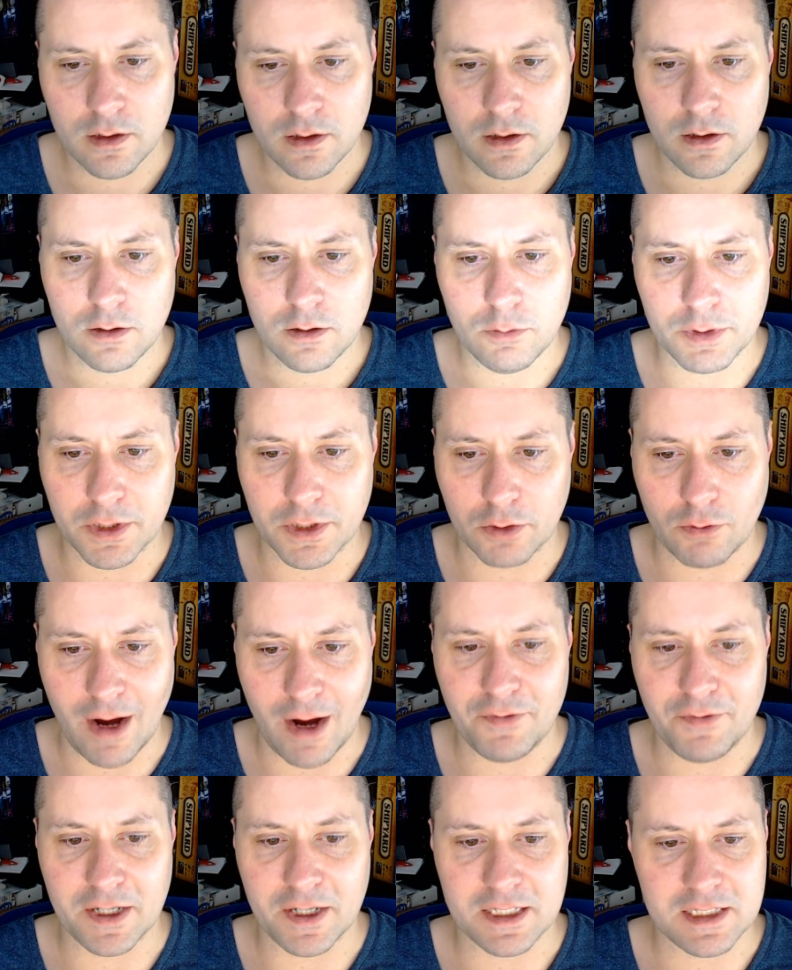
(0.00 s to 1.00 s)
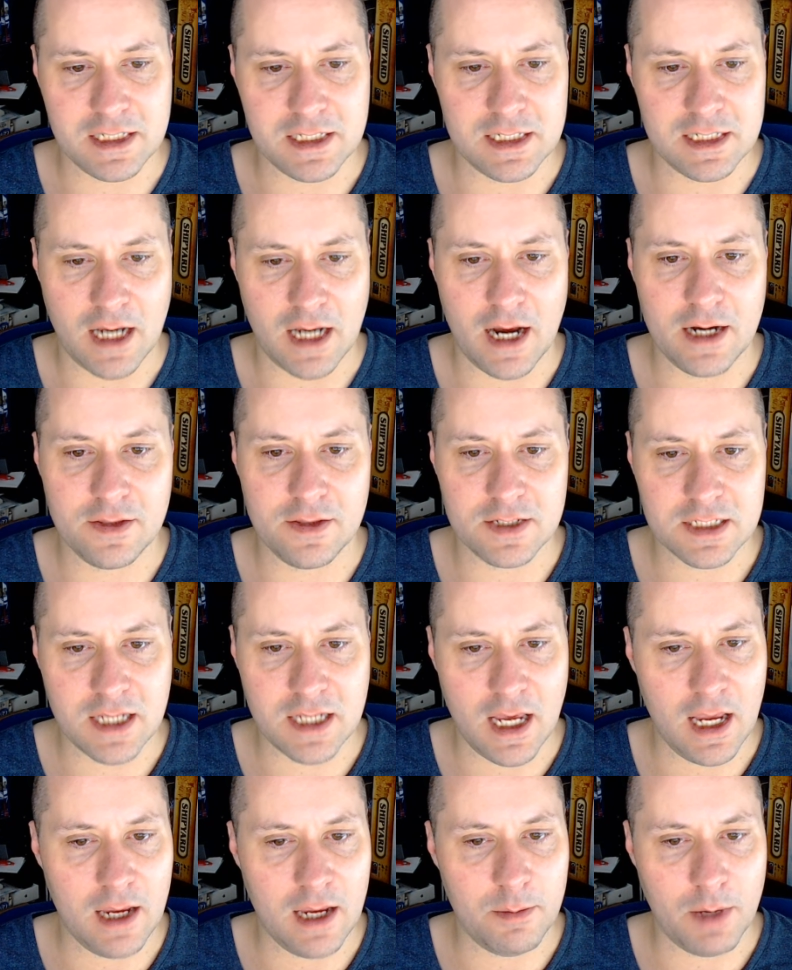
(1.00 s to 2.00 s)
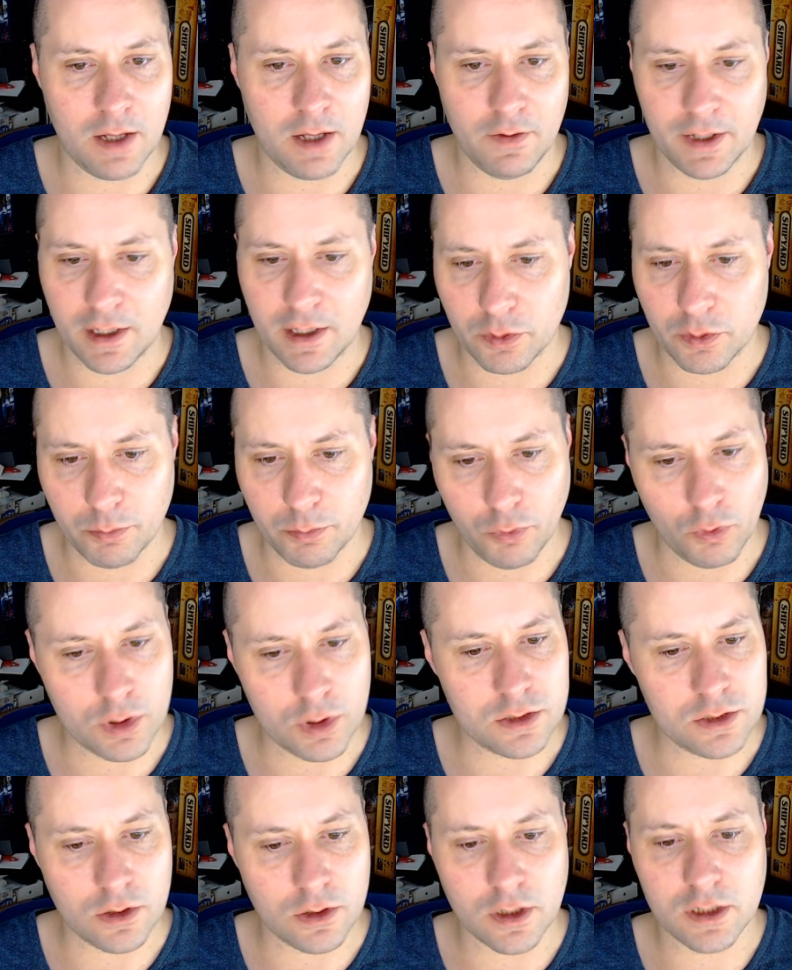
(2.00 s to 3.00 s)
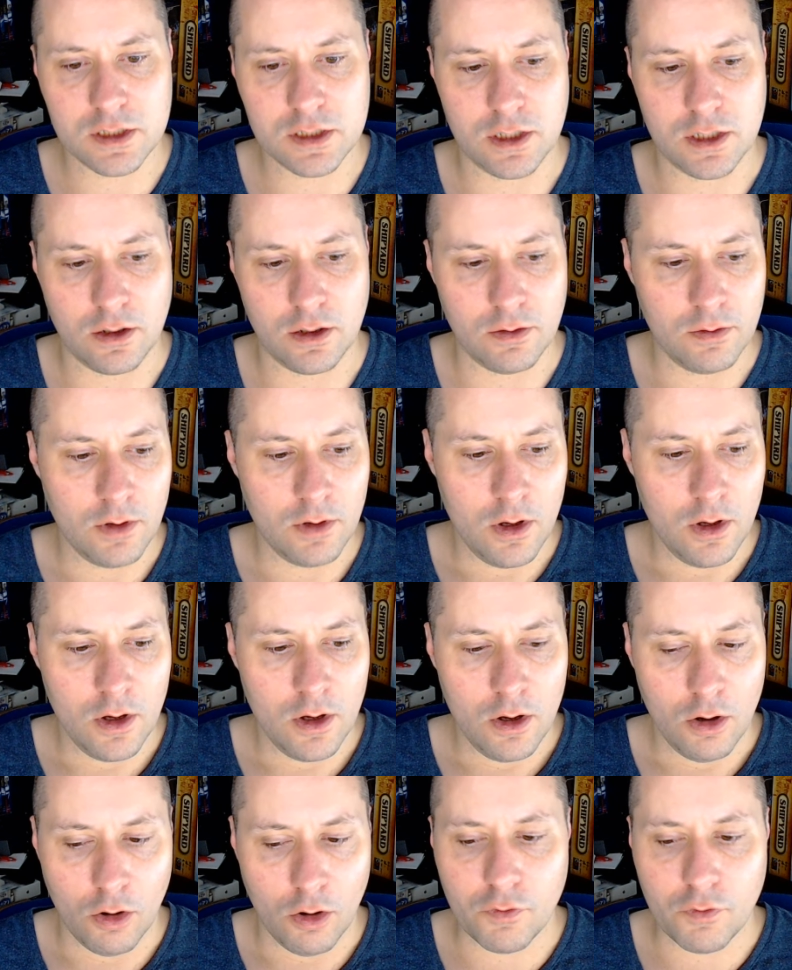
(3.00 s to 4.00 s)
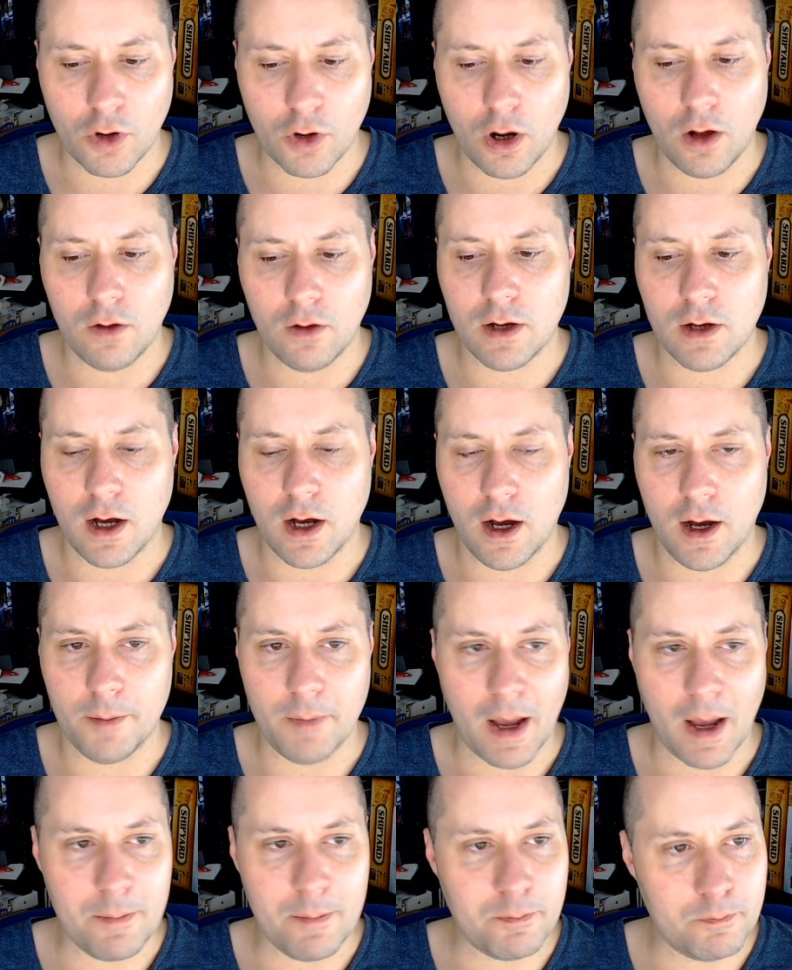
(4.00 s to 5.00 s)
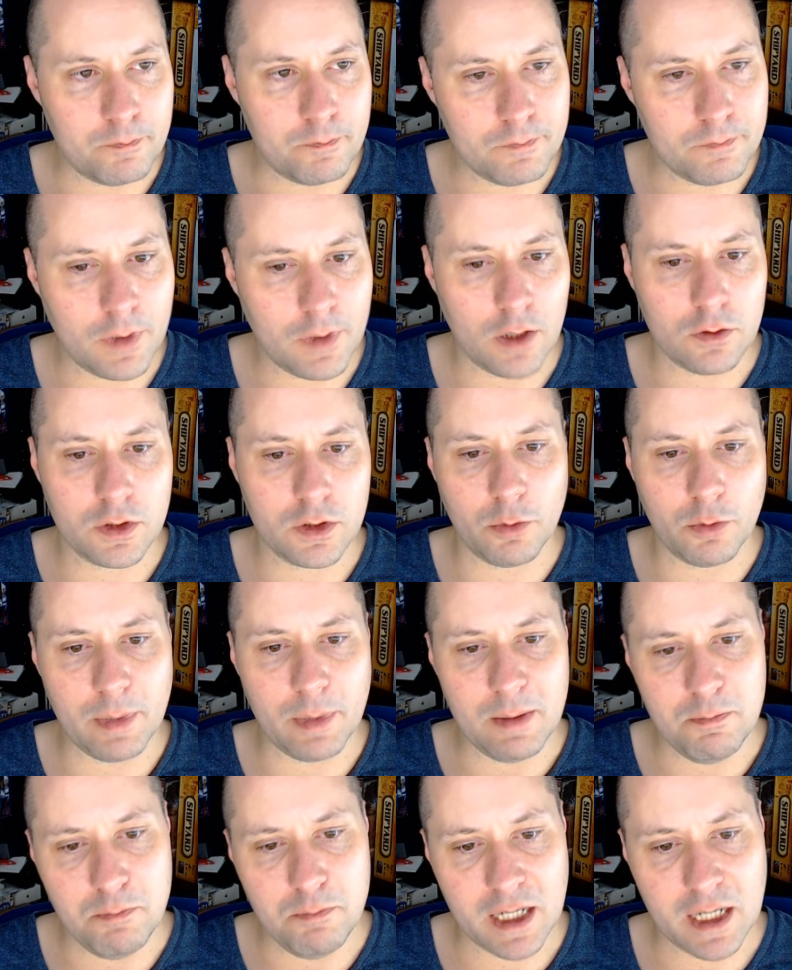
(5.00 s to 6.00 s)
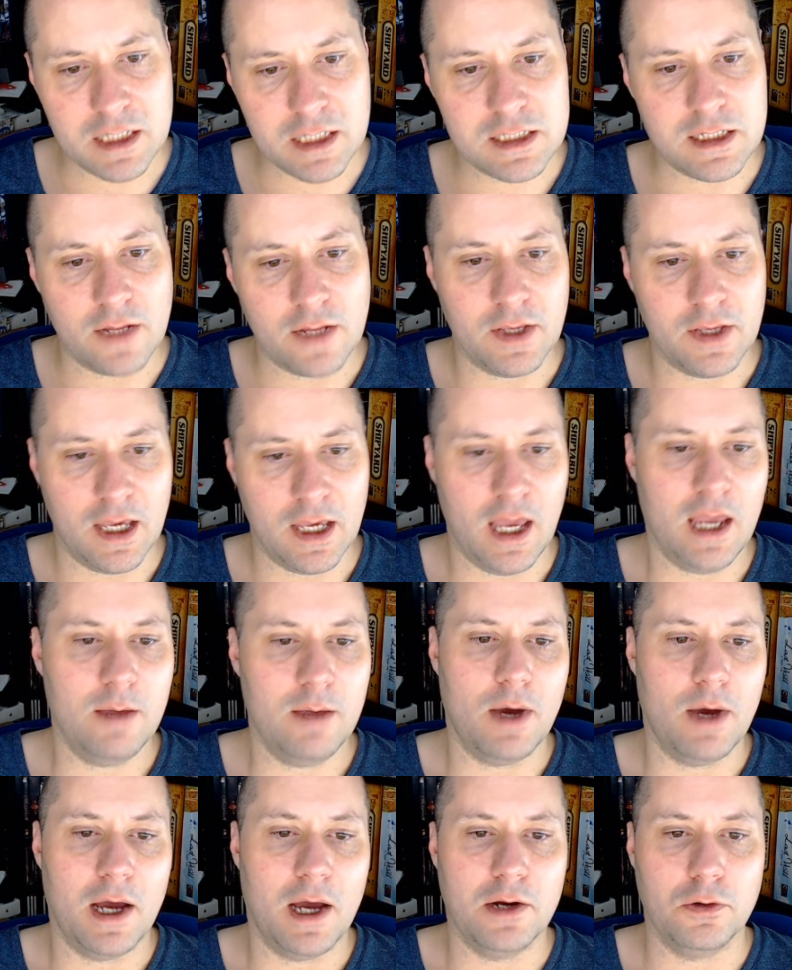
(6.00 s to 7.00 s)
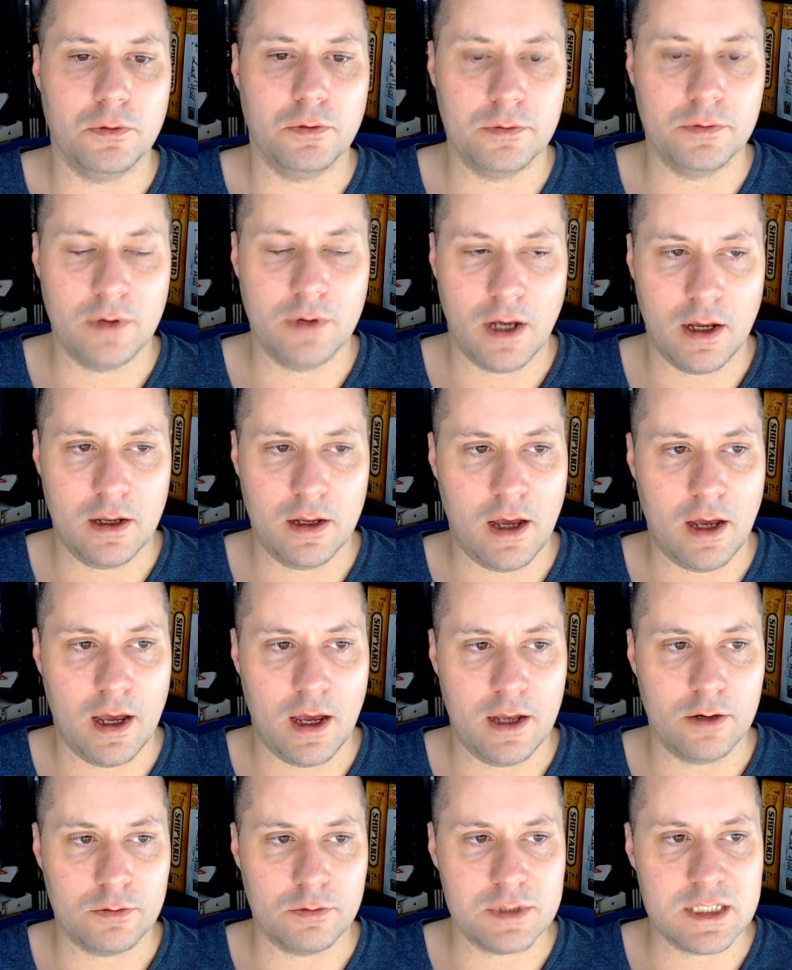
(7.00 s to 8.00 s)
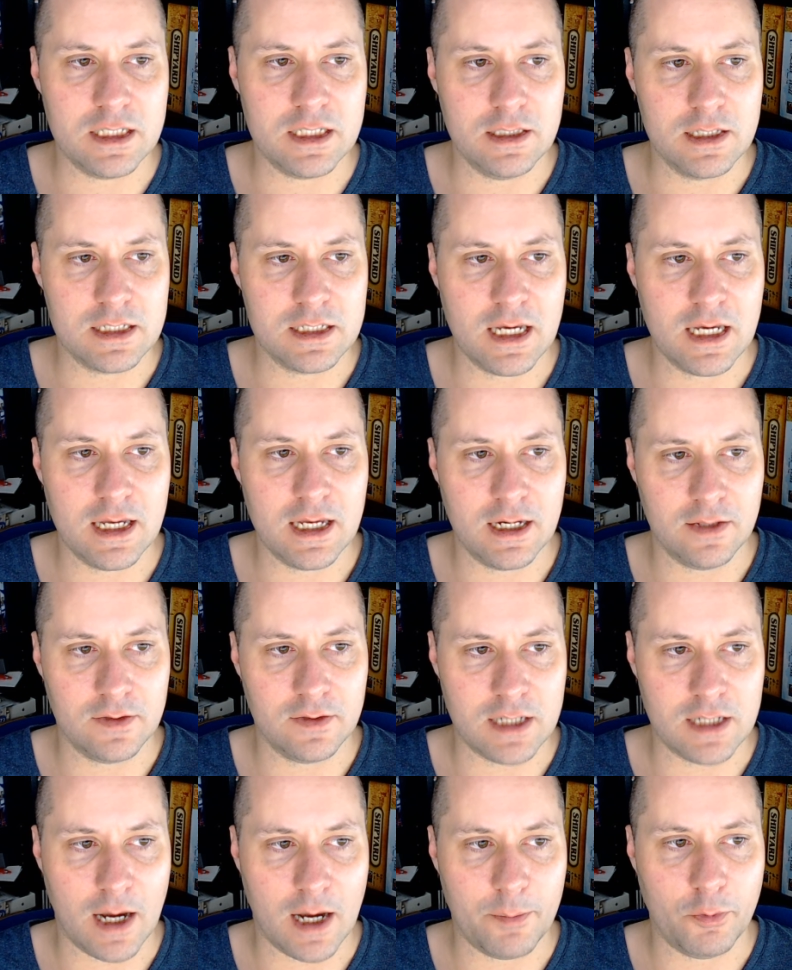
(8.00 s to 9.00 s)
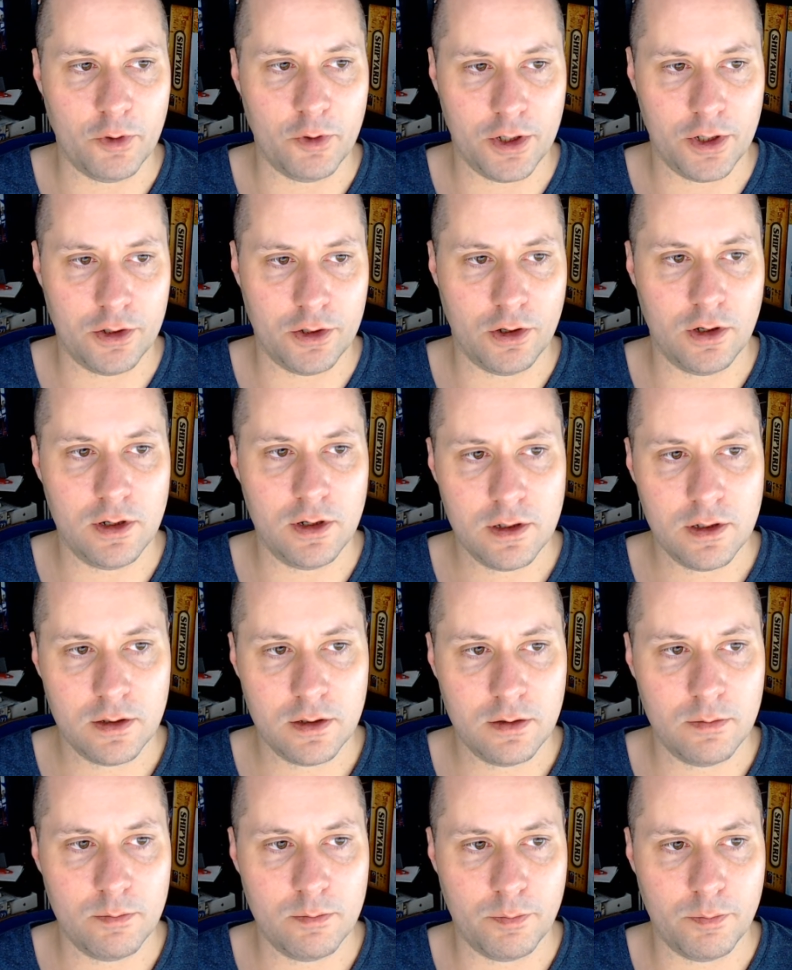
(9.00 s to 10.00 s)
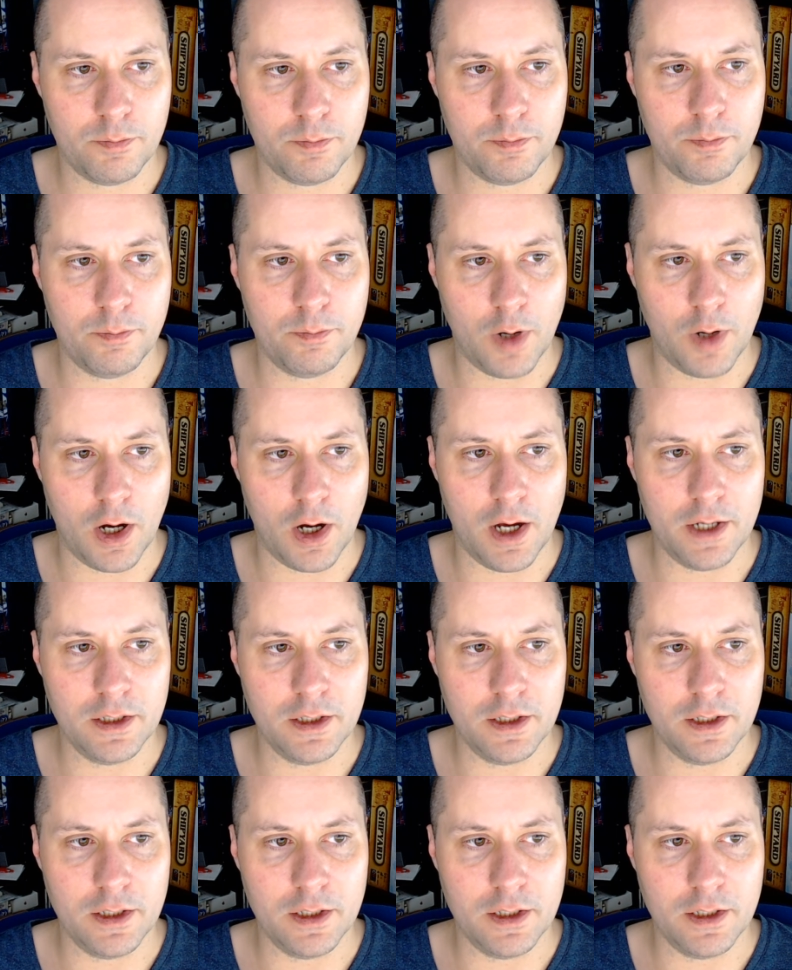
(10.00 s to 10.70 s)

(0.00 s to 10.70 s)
with the graphics design of this game. I like how the boards look. So overall, I'm a little bit mixed on the game. I don't see this hitting the top 100, but